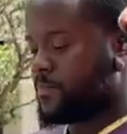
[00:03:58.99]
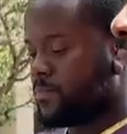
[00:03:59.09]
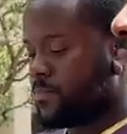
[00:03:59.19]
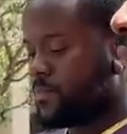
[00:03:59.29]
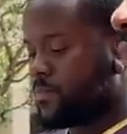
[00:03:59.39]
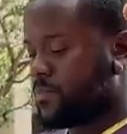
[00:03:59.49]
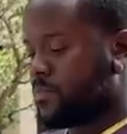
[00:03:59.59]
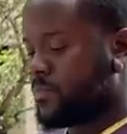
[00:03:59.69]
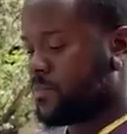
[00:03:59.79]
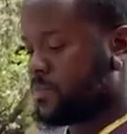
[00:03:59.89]

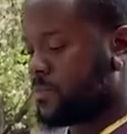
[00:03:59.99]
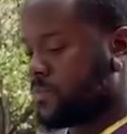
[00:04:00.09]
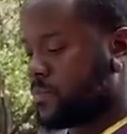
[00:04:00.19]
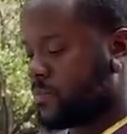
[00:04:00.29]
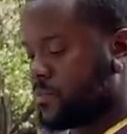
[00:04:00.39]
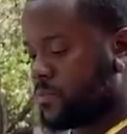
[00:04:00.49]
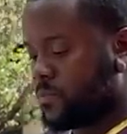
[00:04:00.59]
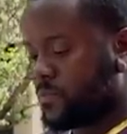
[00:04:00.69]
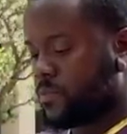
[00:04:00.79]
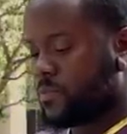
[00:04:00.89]

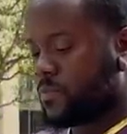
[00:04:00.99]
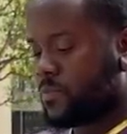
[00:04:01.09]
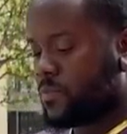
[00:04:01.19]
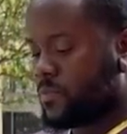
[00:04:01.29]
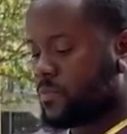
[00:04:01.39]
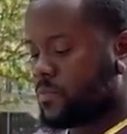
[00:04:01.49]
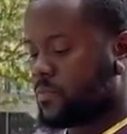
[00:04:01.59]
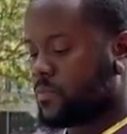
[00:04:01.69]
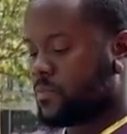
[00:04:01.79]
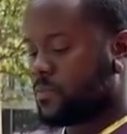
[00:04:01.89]

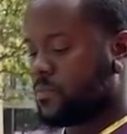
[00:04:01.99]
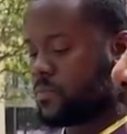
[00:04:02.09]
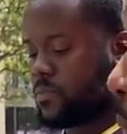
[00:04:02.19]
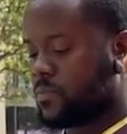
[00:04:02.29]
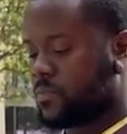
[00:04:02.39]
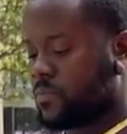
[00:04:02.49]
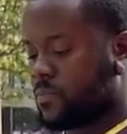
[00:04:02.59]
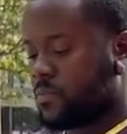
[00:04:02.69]
This person isn't speaking.